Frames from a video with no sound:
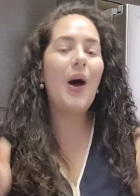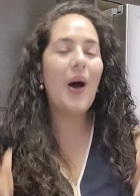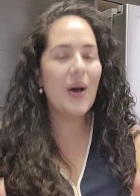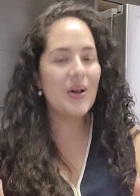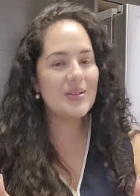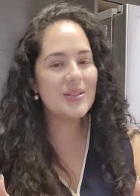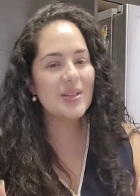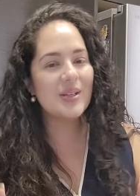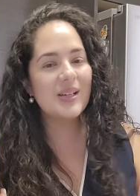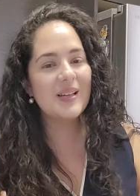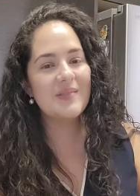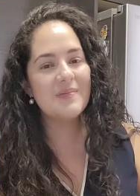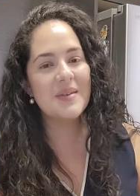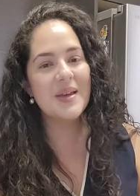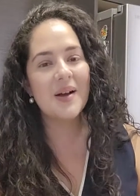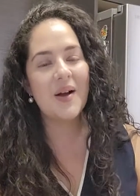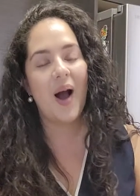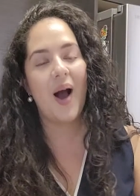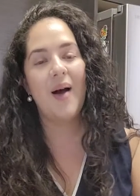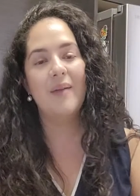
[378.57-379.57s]
Also leave
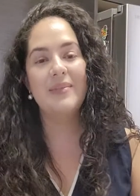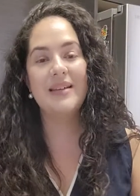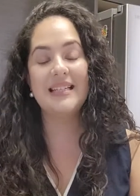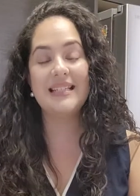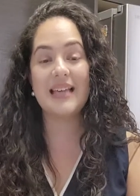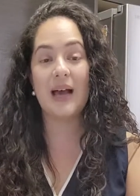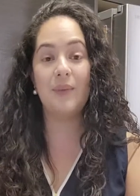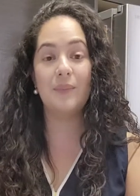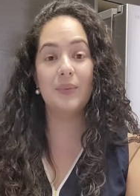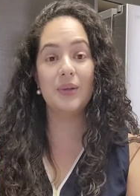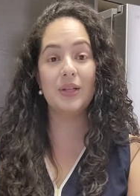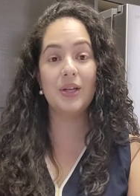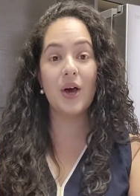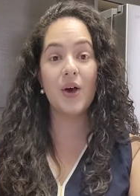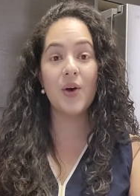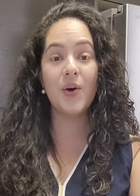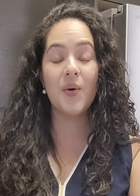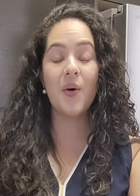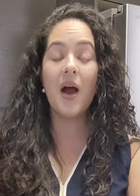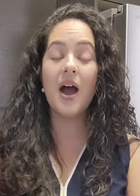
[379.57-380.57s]
me a comment down
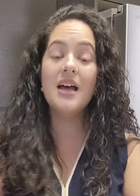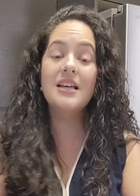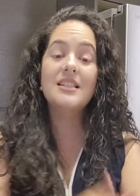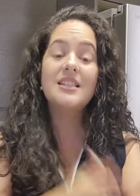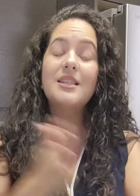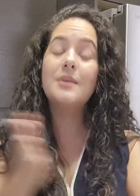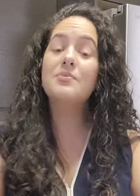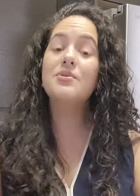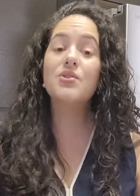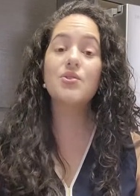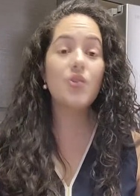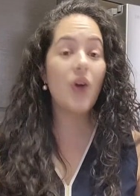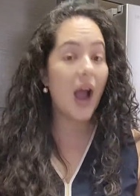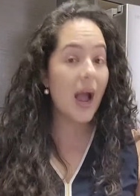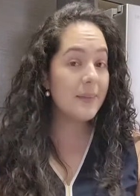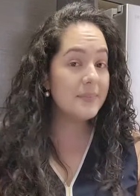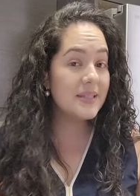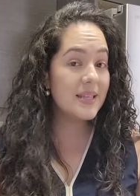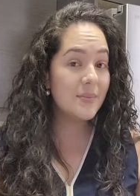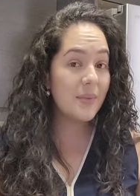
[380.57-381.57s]
below.
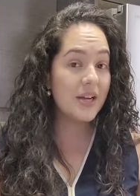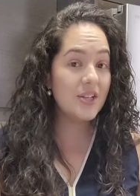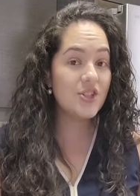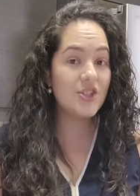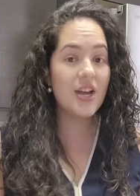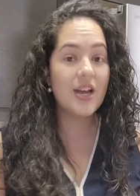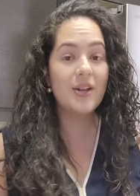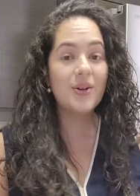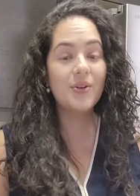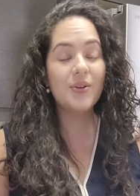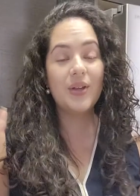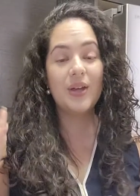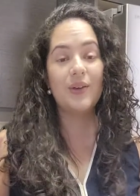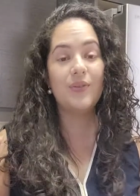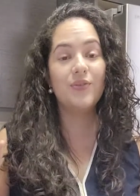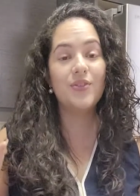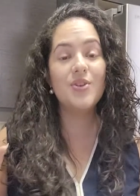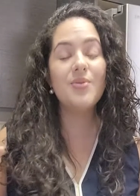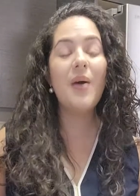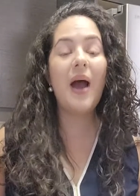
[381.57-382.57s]
Subscribe to my channel
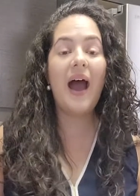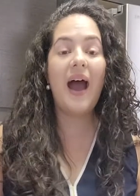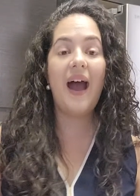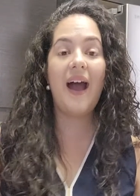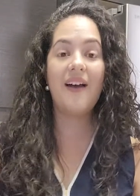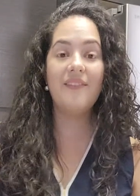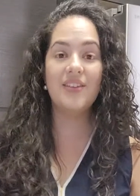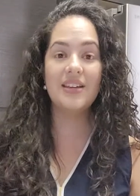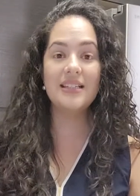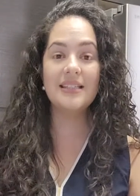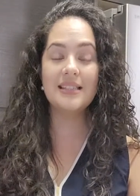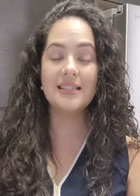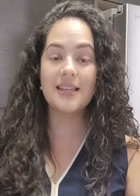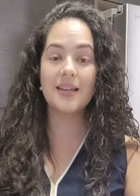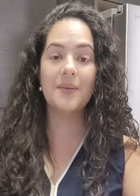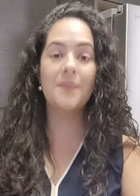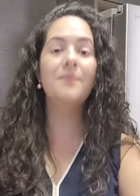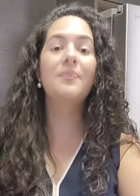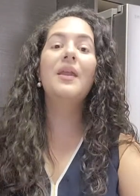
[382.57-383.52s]
if you haven't.